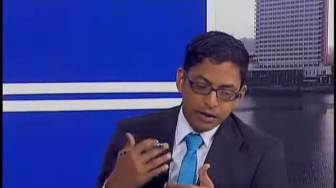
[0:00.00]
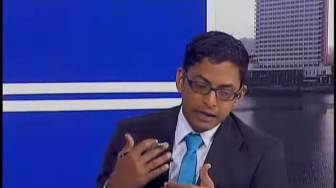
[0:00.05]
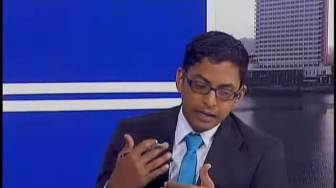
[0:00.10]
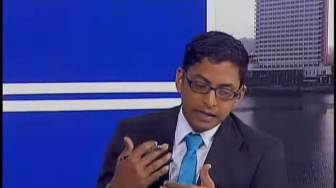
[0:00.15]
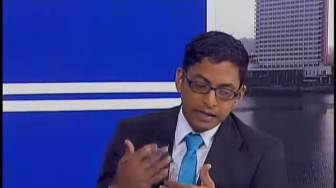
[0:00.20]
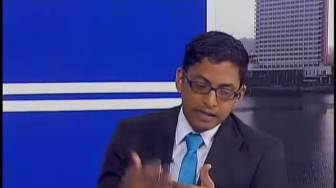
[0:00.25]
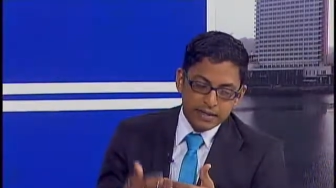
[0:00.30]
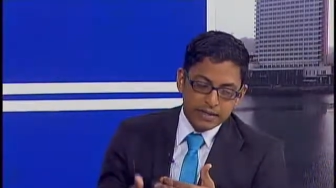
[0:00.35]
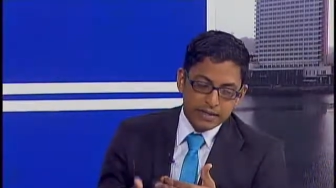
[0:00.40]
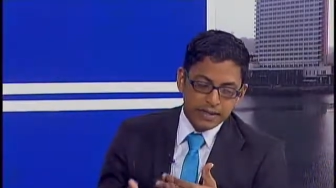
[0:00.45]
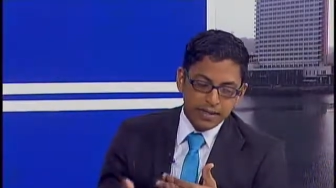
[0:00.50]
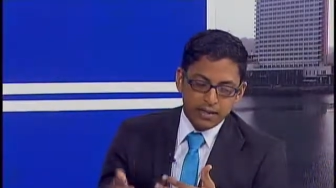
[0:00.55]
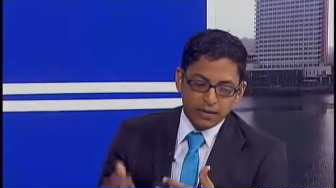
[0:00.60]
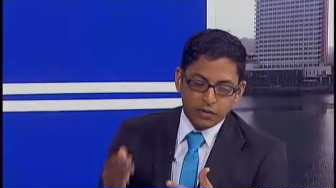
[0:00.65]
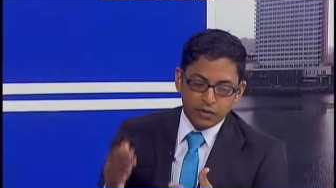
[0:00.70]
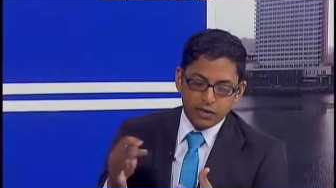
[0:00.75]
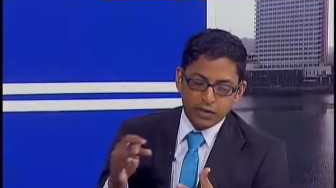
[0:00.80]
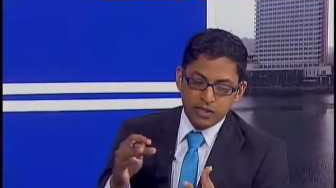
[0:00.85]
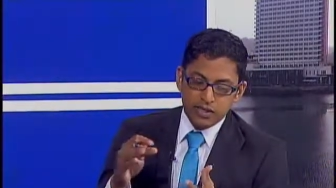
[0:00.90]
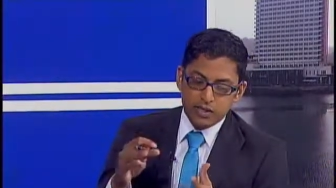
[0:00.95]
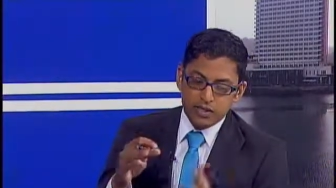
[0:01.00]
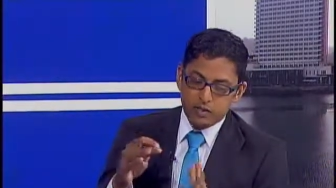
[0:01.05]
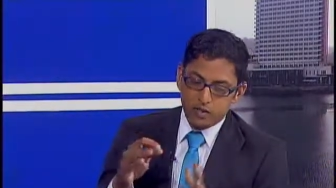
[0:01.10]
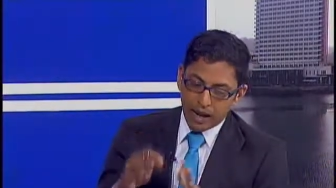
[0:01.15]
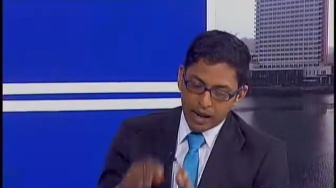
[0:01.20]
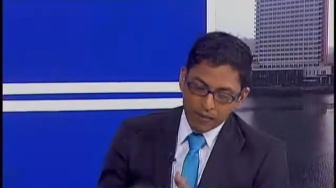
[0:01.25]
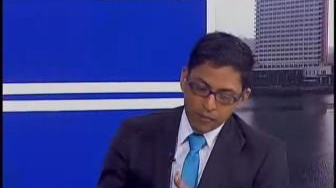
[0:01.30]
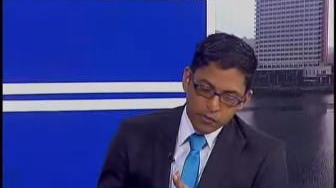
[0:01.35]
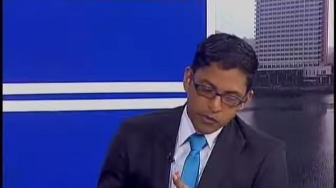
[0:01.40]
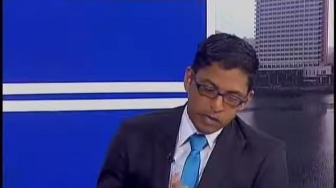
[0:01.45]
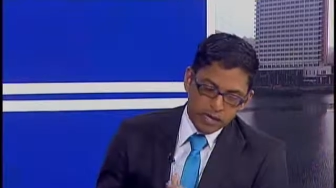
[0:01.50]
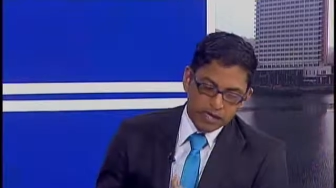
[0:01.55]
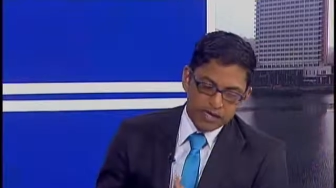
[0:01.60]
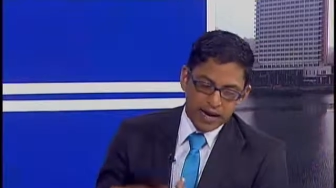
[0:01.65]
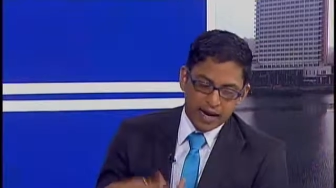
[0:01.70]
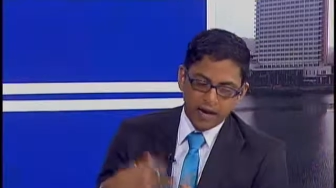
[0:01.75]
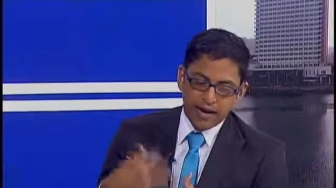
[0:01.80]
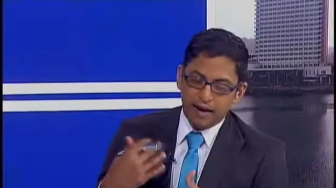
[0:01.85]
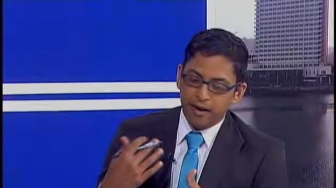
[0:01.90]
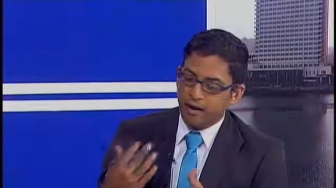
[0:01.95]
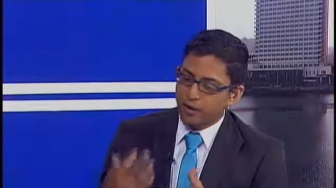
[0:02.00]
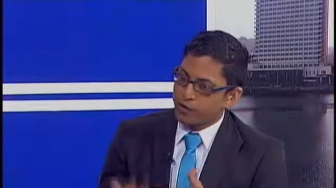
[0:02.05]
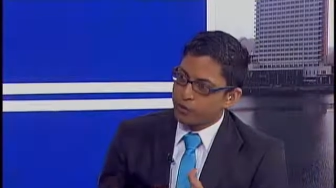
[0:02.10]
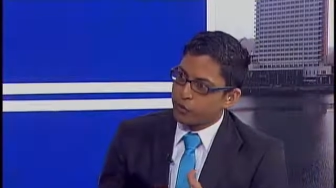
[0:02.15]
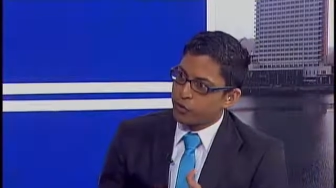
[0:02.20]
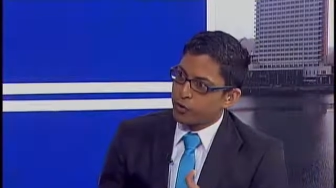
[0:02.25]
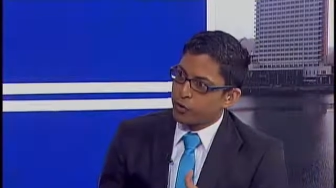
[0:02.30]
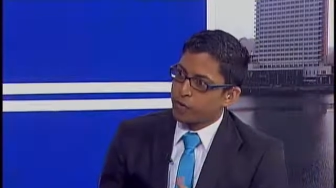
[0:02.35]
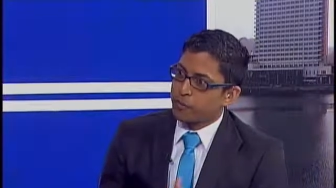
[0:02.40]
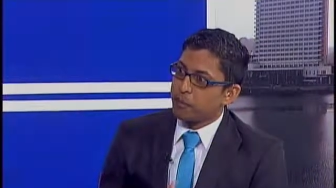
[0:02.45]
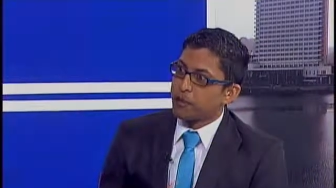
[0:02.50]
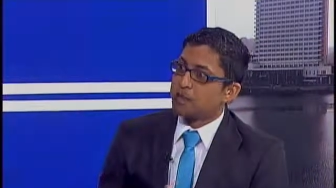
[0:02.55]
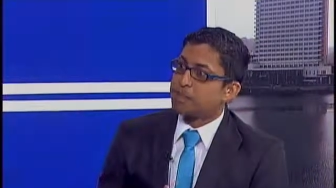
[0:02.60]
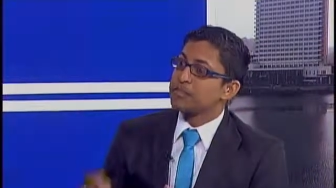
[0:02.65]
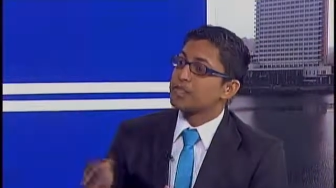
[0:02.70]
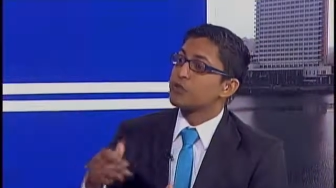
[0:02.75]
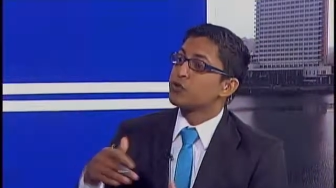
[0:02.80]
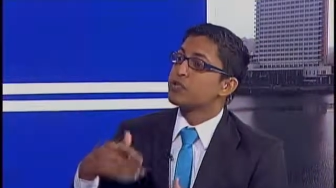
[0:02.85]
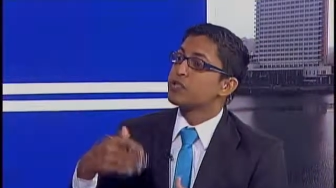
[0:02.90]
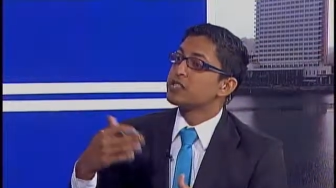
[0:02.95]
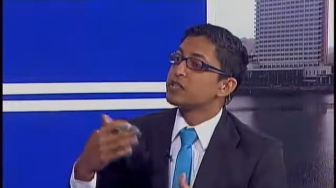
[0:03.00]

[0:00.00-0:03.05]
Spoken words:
lead to an increased crime rate, higher unemployment, increase in